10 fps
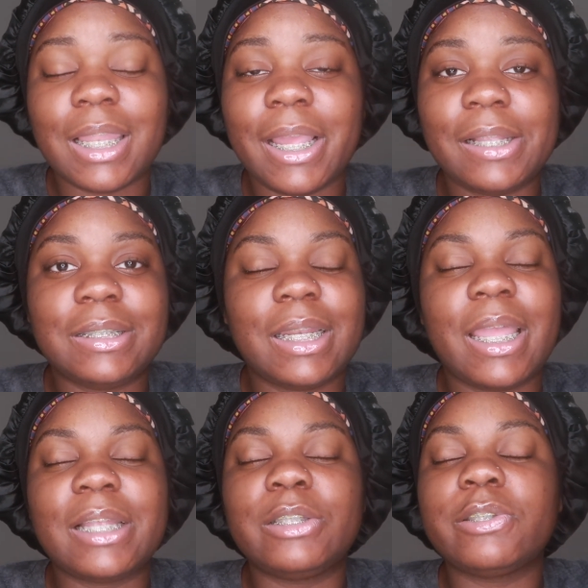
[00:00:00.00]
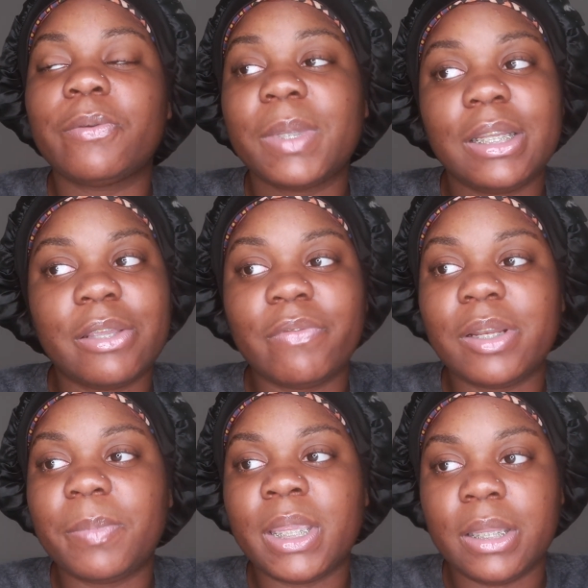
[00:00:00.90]
And like I said, I had so many
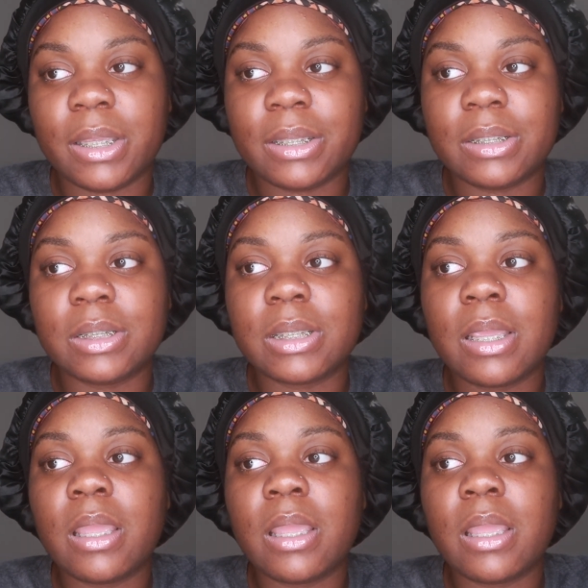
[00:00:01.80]
different opinions.